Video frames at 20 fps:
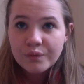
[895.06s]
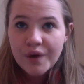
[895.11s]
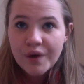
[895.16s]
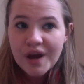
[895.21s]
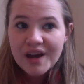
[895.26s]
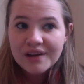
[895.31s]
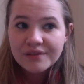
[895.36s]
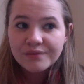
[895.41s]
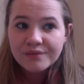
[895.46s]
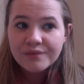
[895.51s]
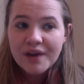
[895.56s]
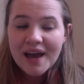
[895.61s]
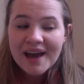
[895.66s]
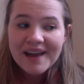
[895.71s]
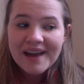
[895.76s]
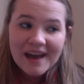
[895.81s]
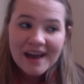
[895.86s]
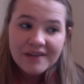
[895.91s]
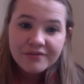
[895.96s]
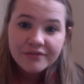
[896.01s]
I
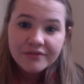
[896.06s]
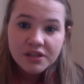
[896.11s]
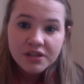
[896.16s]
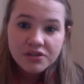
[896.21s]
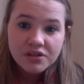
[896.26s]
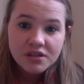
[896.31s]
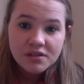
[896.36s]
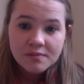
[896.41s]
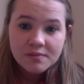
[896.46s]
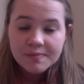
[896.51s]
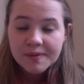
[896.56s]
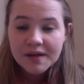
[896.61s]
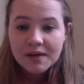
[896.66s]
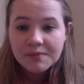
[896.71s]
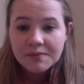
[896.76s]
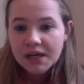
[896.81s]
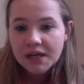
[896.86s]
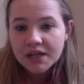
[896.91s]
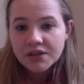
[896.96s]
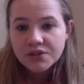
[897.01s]
have finishes, but I'm
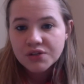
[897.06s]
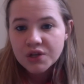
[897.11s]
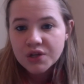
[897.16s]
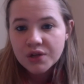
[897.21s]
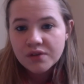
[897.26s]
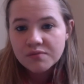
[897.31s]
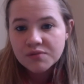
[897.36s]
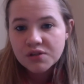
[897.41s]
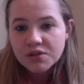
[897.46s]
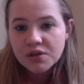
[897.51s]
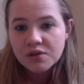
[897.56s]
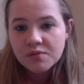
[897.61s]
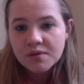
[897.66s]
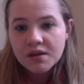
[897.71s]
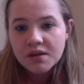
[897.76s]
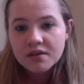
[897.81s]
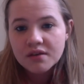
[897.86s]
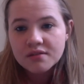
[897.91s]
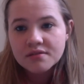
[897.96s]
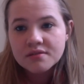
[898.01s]
not going to show them to you
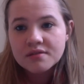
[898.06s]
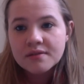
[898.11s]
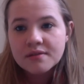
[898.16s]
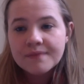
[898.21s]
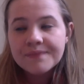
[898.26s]
because